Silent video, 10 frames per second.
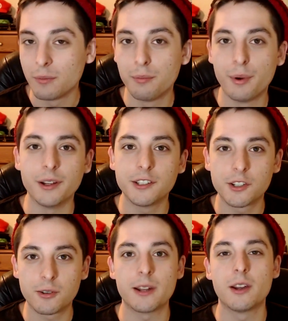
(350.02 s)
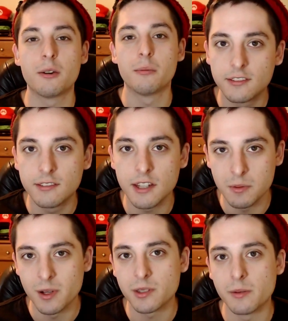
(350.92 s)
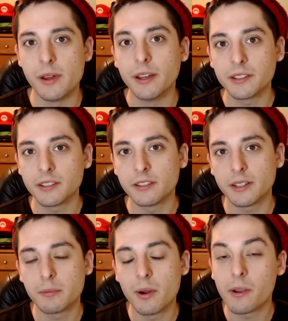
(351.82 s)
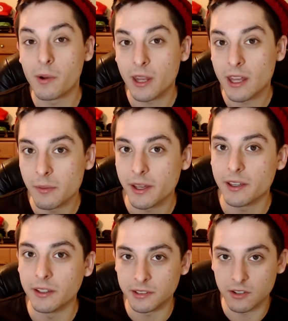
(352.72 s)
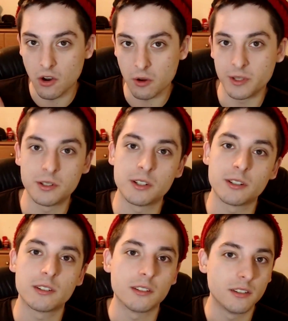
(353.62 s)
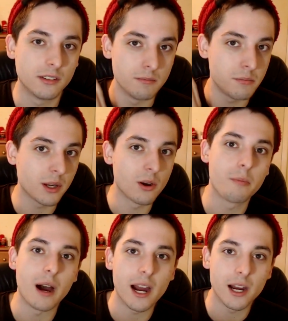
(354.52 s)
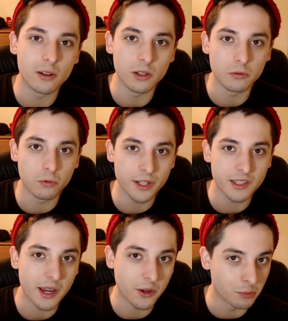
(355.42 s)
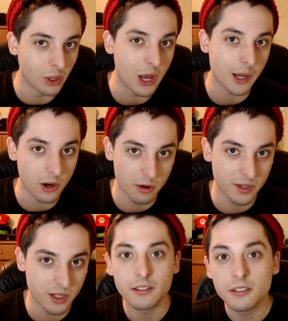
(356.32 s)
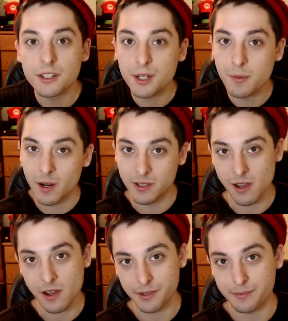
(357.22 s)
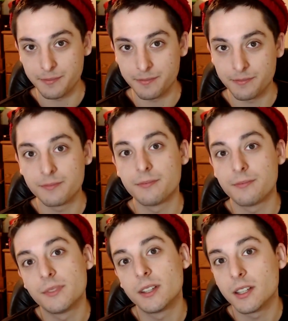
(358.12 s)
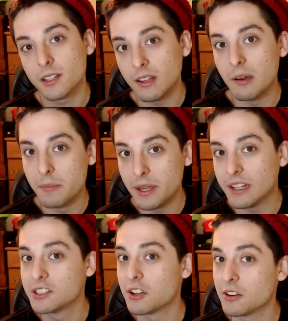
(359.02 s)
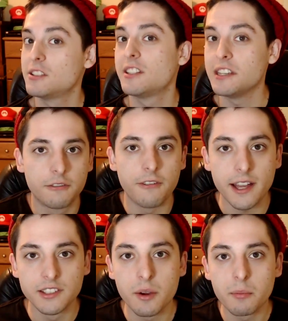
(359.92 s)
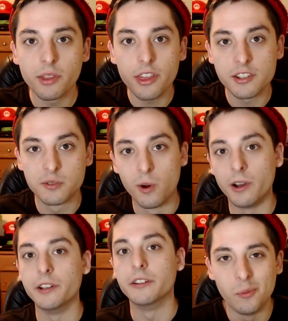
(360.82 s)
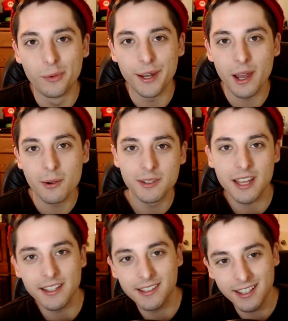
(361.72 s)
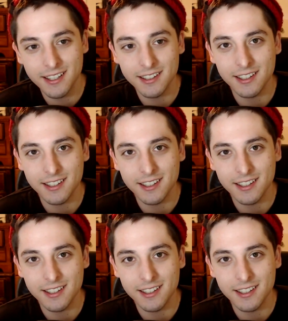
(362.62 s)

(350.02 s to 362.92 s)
but straight up, Digimon's the best. Like, Pokemon anime is garbage. It's a big old pile of recycled plot garbage. Digimon is awesome. Omitting certain seasons. Fact number, this one. When I was 18